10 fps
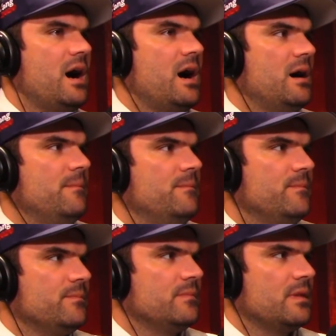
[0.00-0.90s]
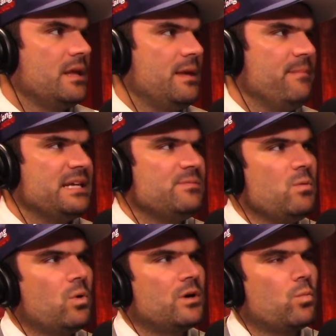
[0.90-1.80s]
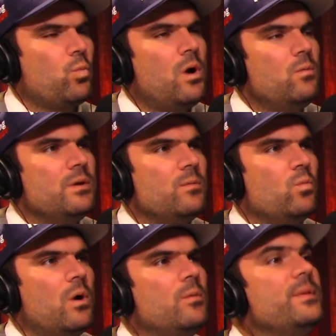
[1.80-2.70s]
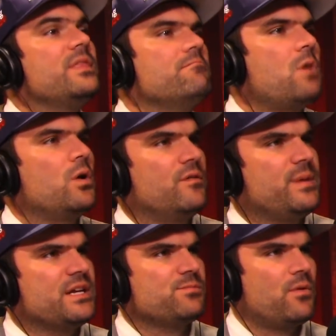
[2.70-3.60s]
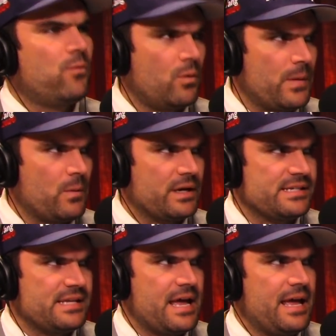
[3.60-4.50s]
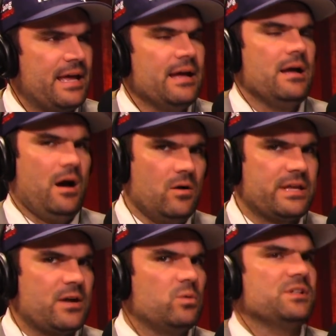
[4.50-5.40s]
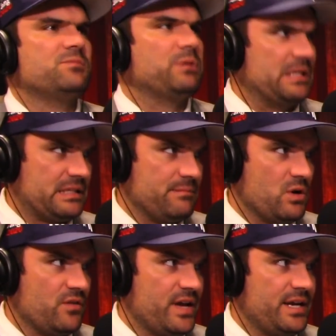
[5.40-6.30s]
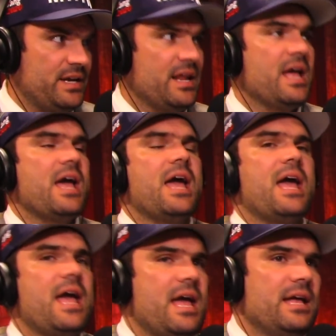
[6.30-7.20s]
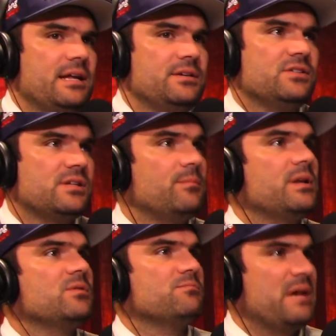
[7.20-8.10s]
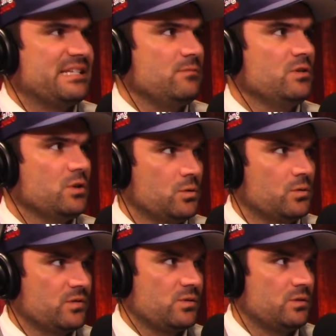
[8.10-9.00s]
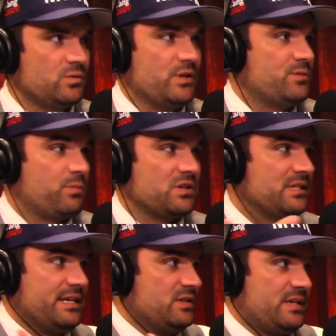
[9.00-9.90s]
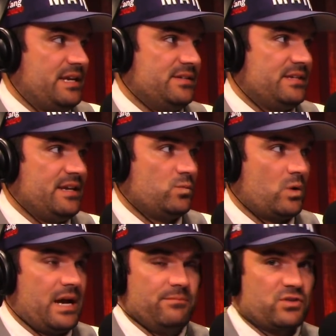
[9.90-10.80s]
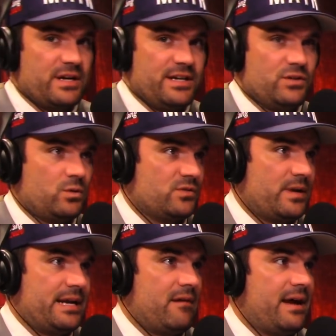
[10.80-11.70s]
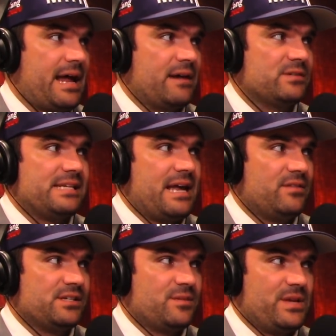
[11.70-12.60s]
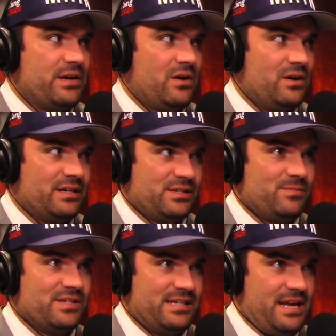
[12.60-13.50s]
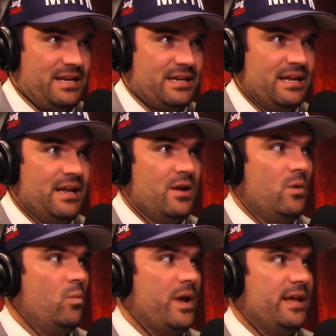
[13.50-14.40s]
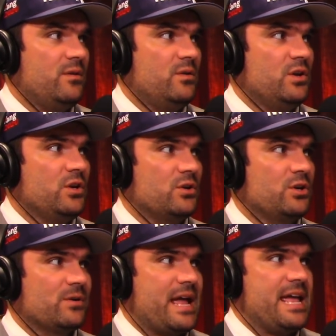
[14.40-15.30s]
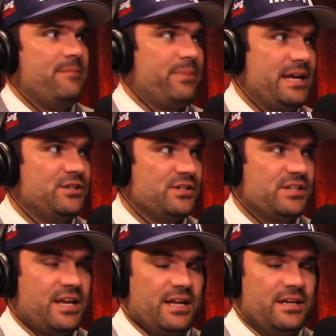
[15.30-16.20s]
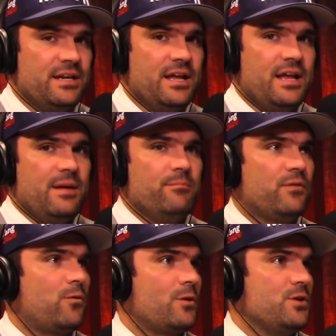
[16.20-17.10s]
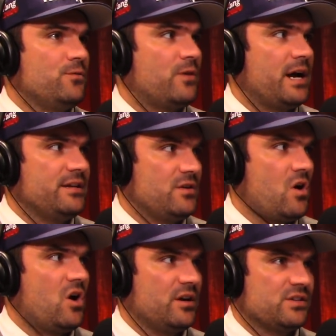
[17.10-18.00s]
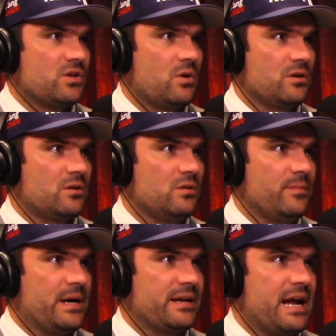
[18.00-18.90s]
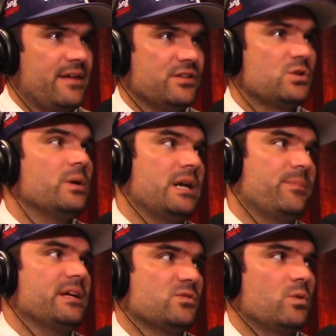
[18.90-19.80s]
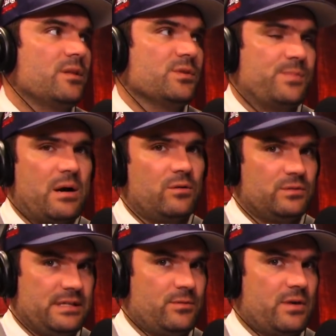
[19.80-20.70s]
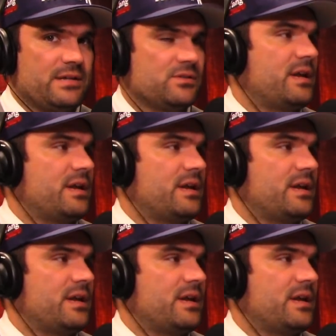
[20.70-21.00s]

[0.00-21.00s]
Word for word: Um, it makes me wonder what would what would be the motive because before we want to say okay cool this is politically motivated and somebody was messing with the Google results, which personally is is is what I'm trending towards right now. I, I don't see how this could be an honest mistake when you're you're eight pages in before you find an honest article about a guy that's going up against one of the most powerful Democrats.